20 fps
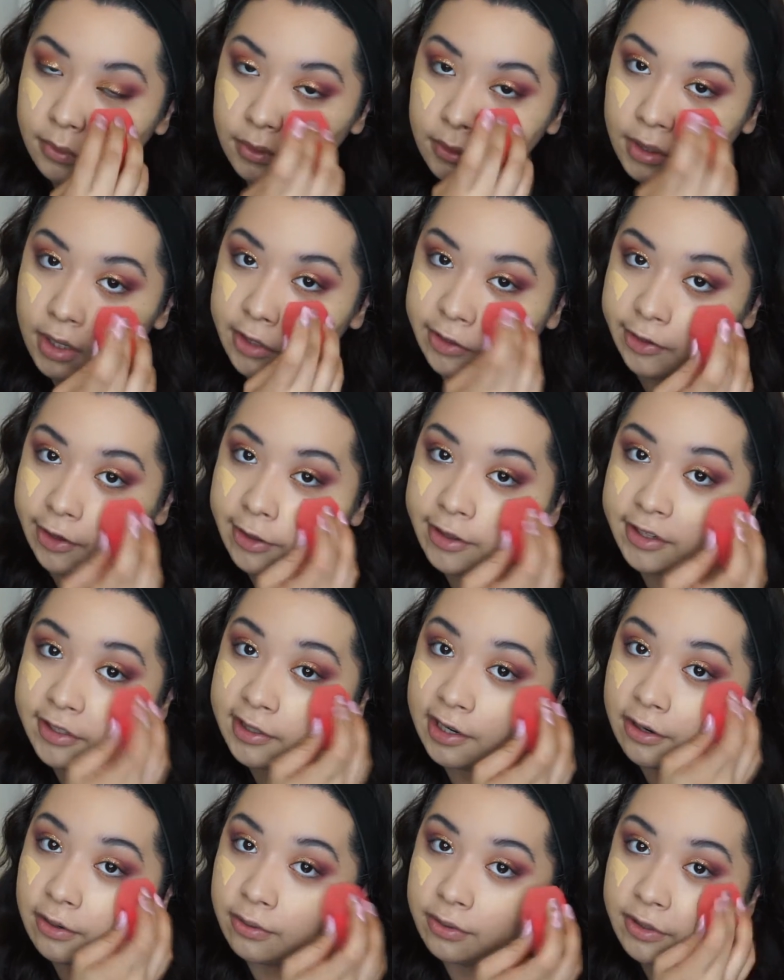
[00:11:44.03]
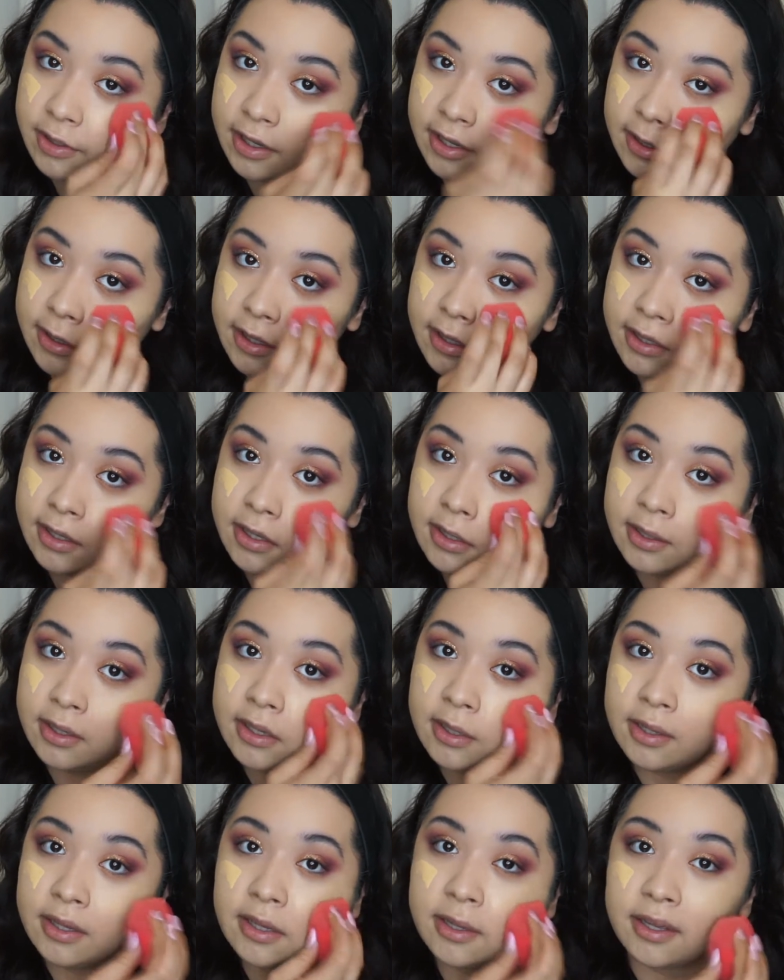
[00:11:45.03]
I saw this at Ulta
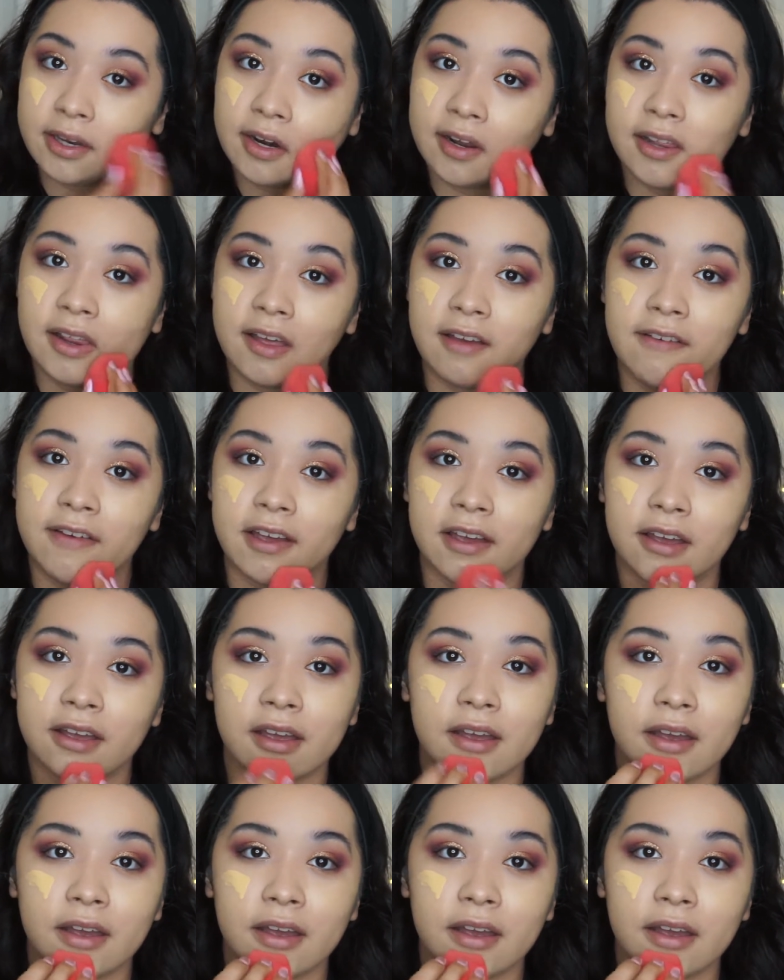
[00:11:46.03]
and I love it.